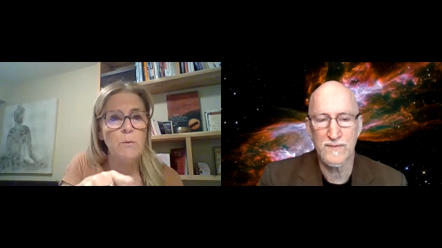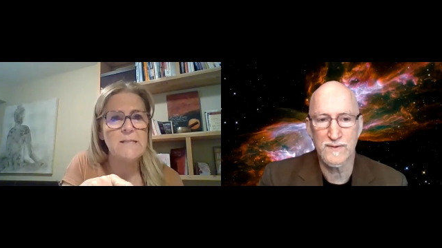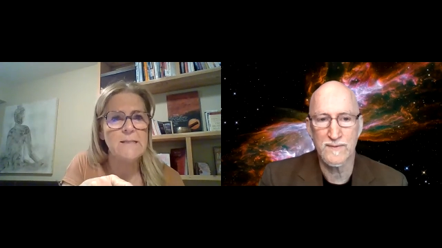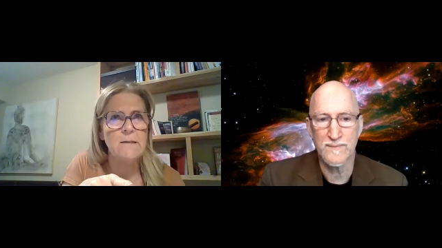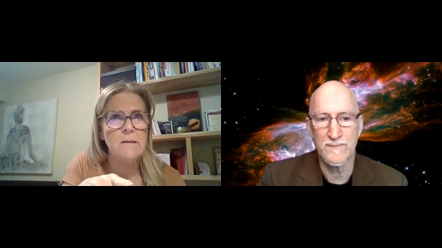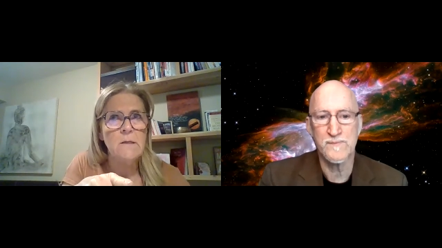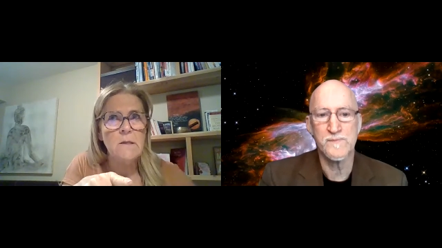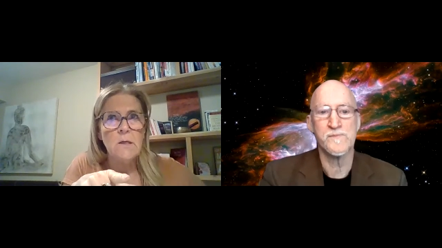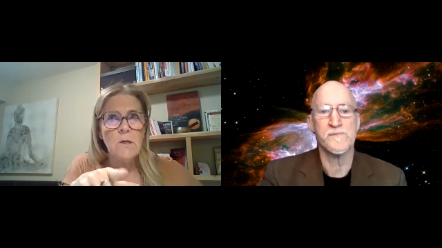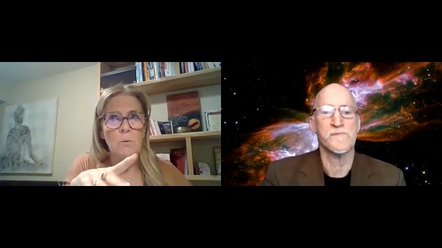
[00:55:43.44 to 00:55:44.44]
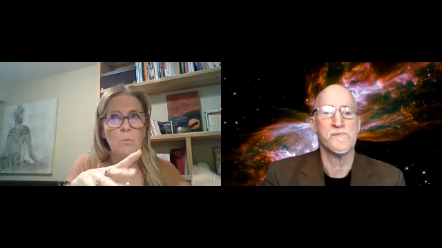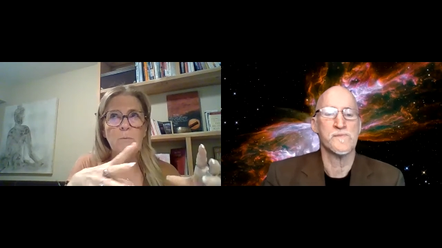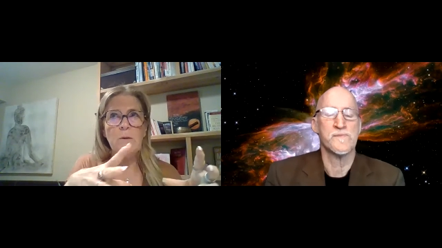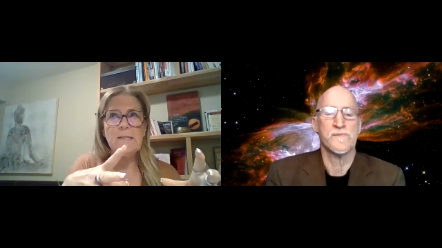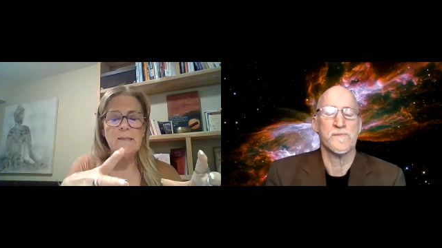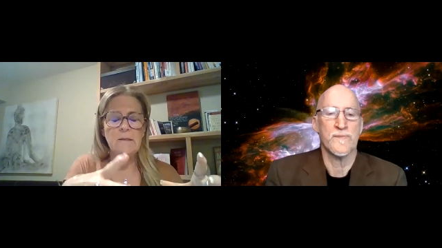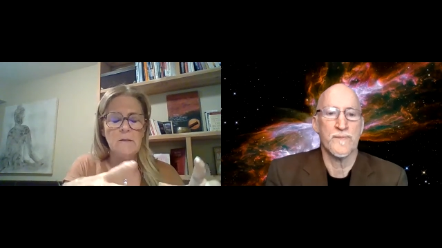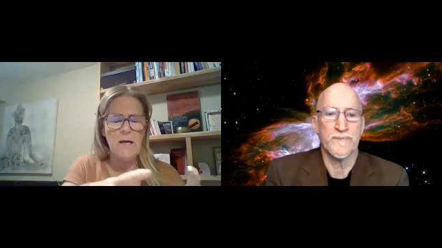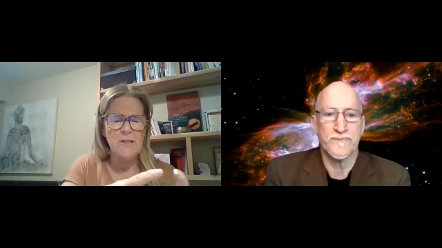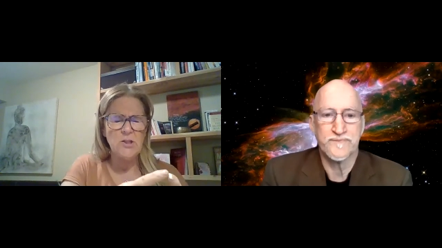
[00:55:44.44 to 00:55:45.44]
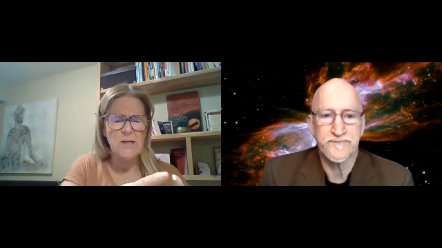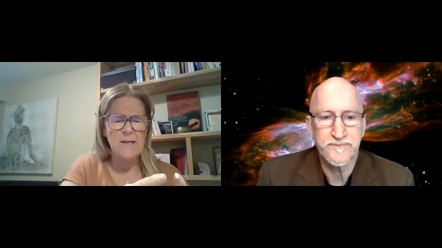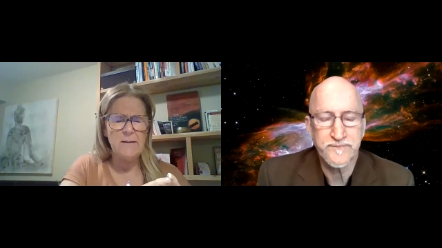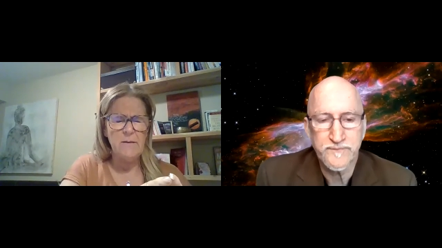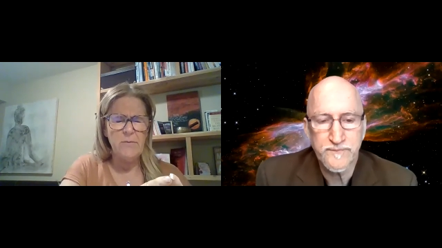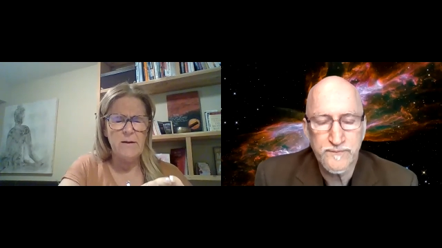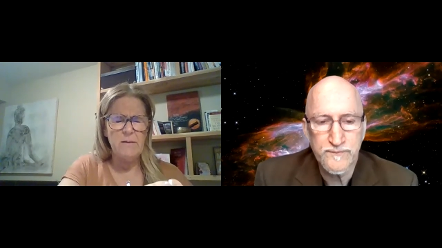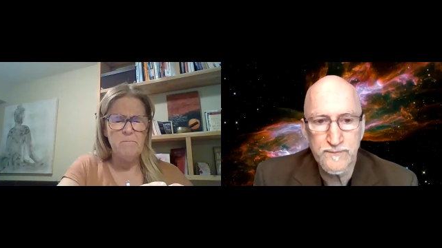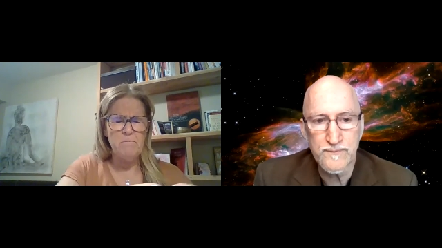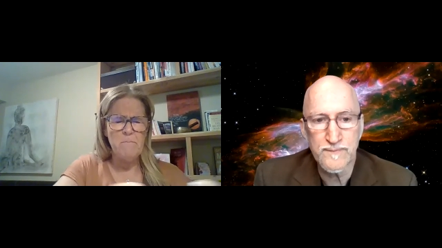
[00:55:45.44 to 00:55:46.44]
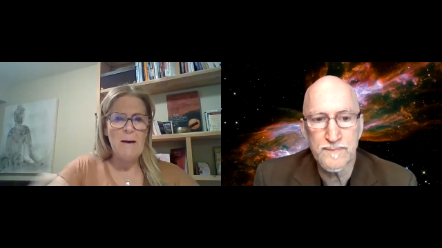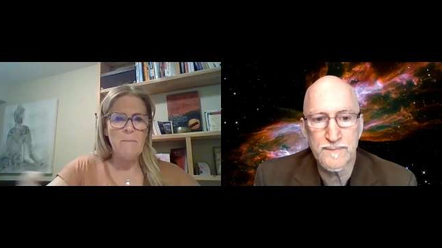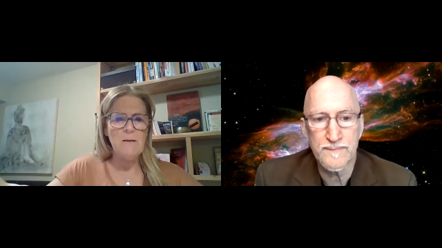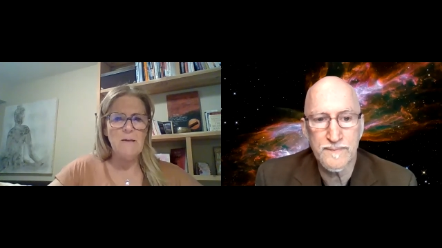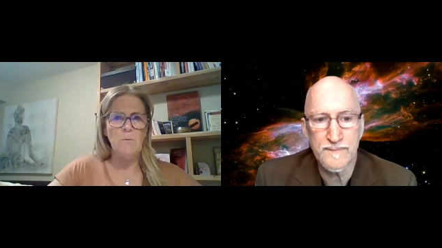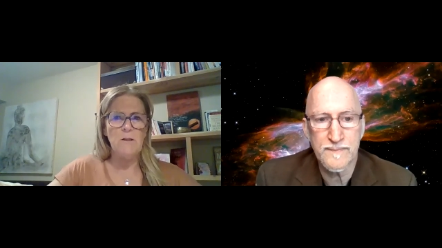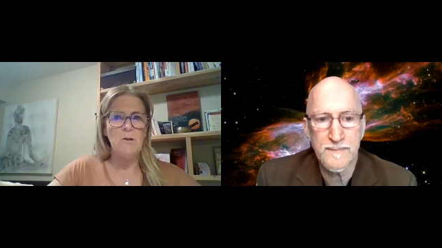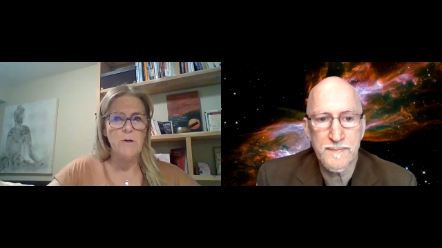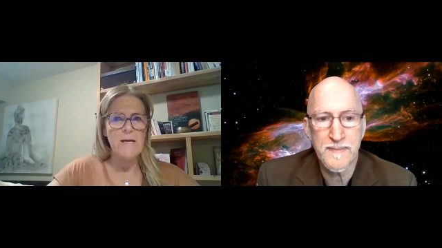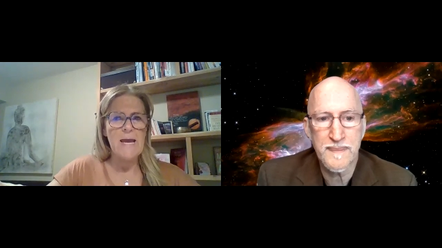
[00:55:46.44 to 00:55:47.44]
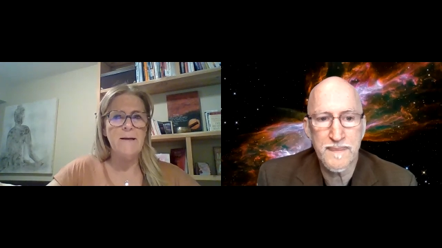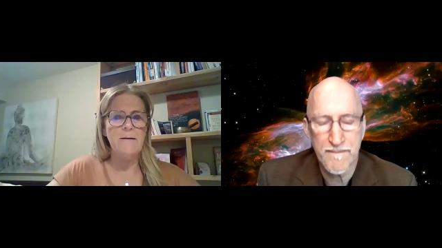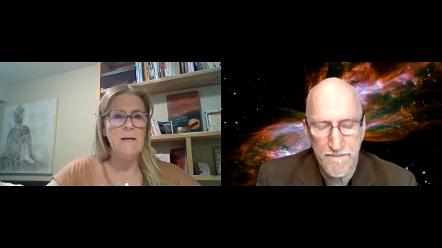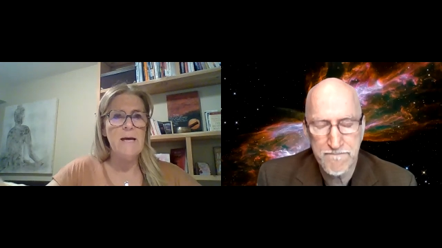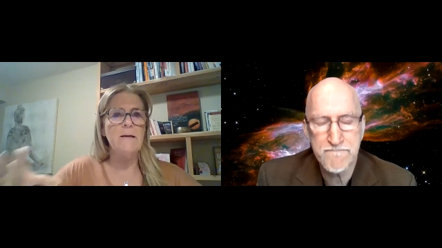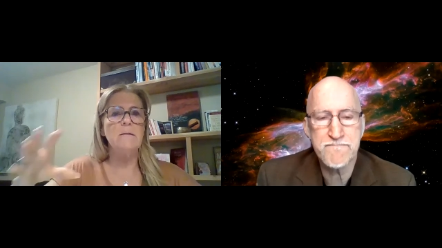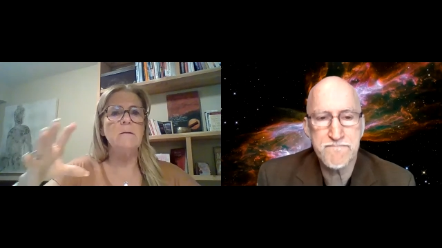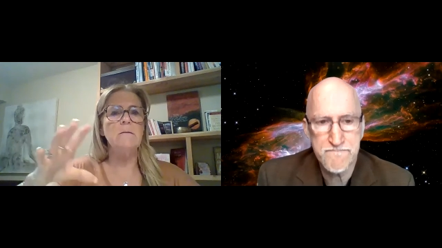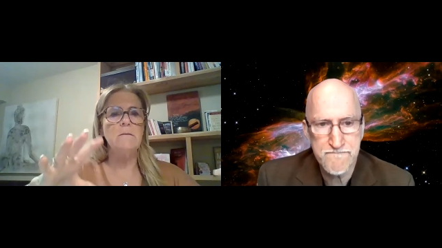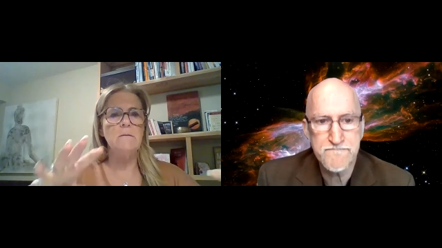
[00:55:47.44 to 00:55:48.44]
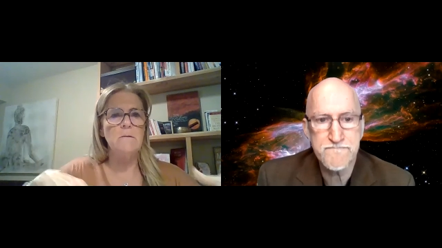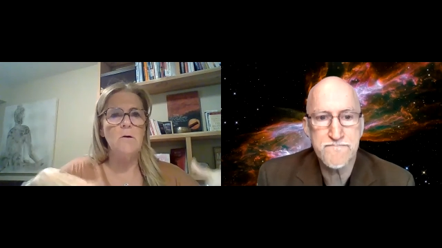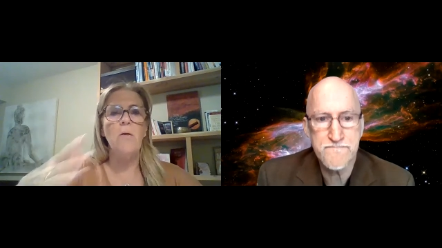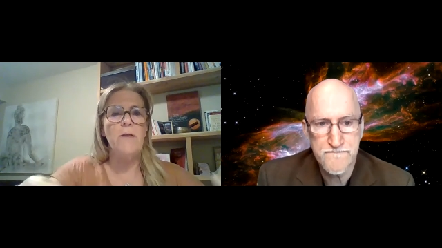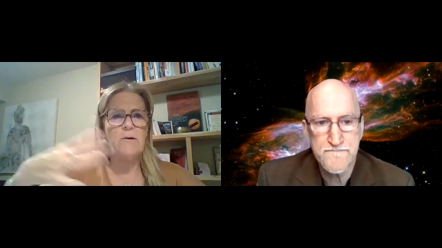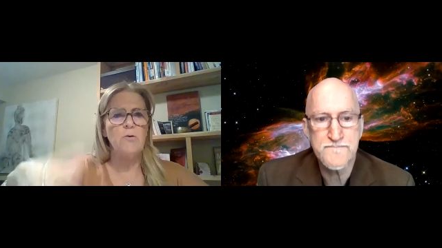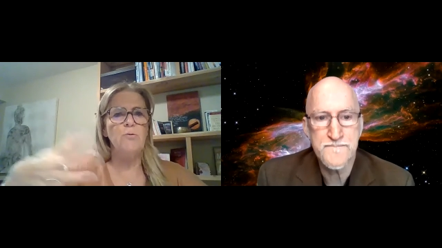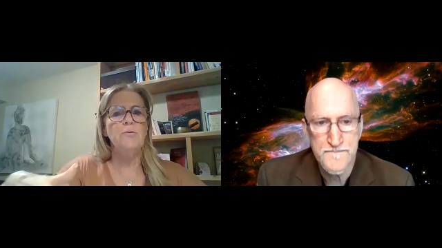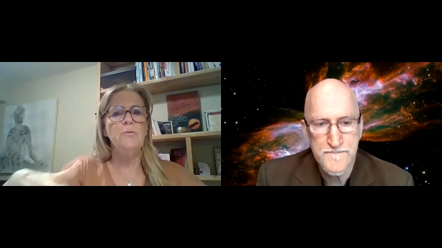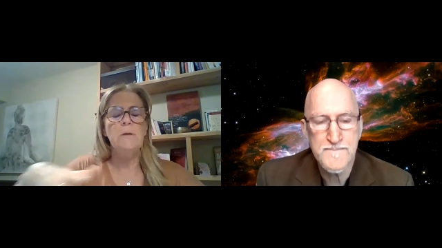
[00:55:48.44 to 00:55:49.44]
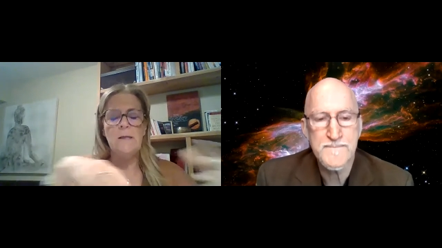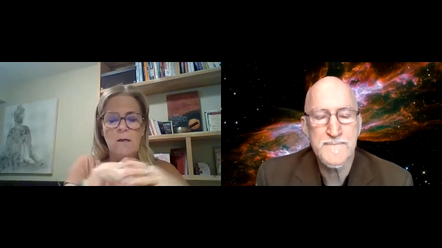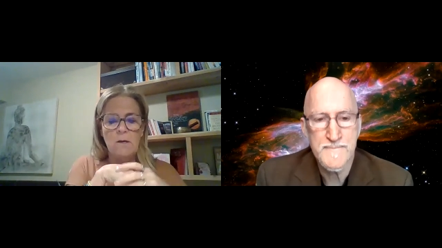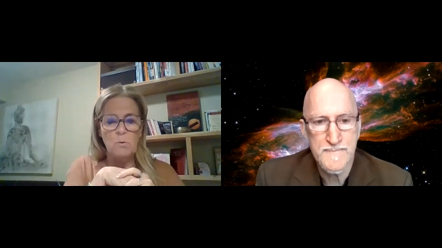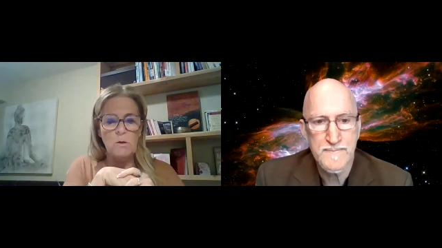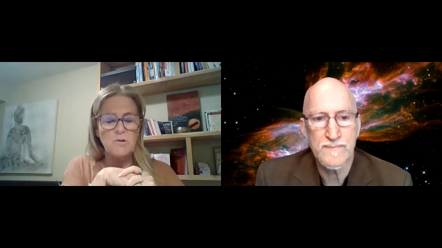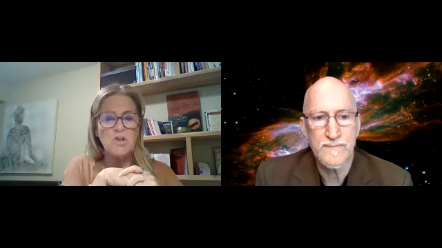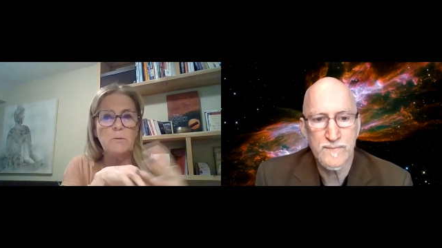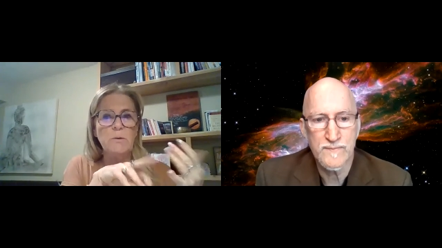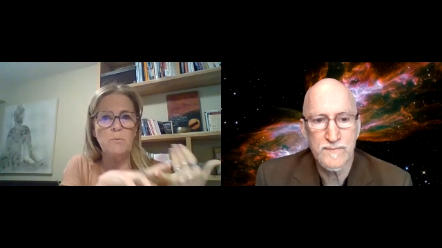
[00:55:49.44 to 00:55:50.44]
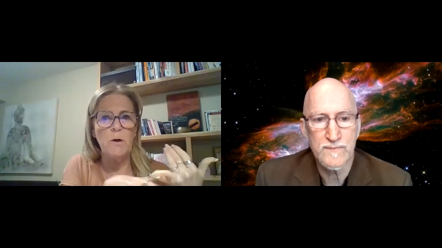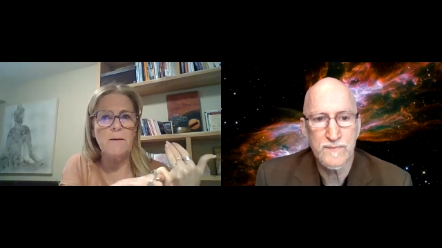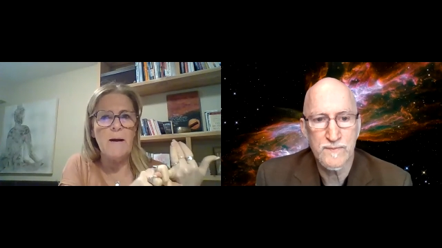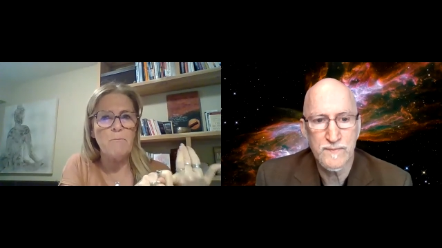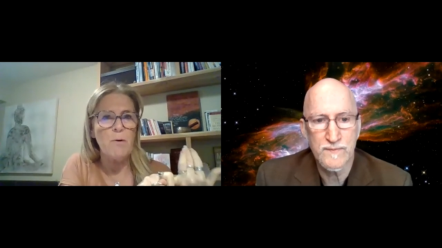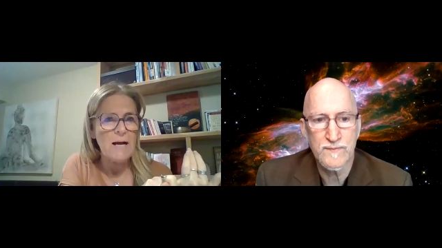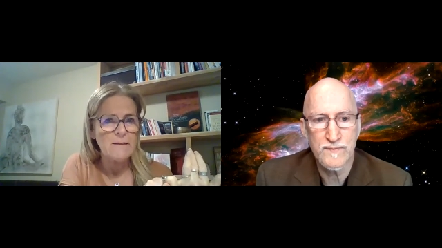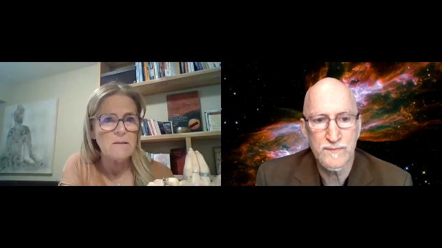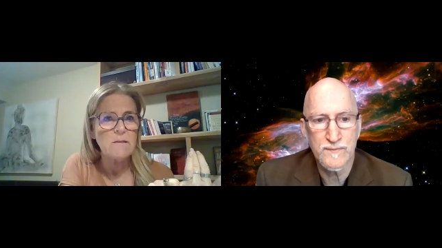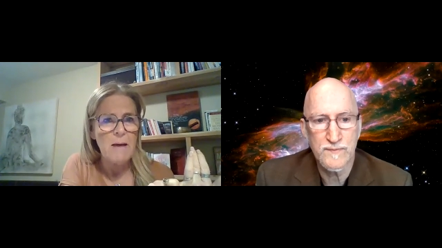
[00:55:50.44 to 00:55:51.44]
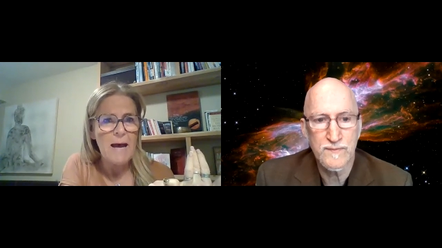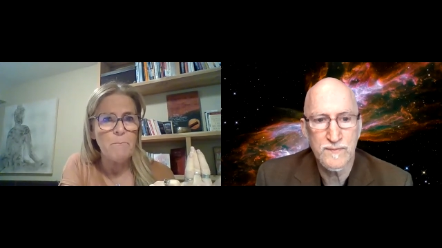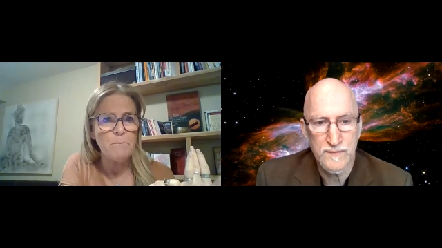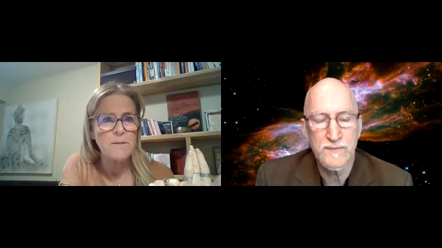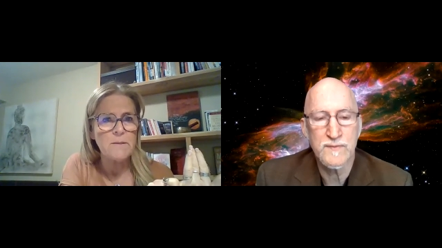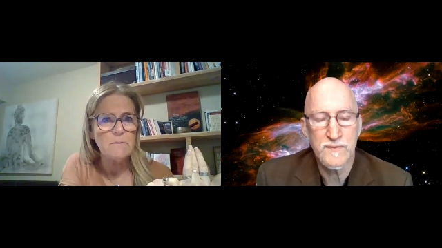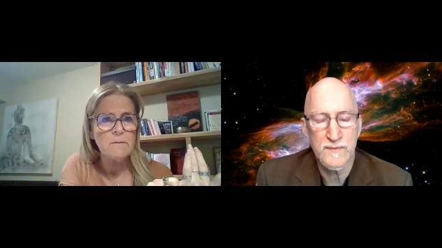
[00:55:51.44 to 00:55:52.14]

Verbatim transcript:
Speaker 1: we did, when we did Elijah, the mapping with Lorianne and all that crew, well, she was one of my practice maps.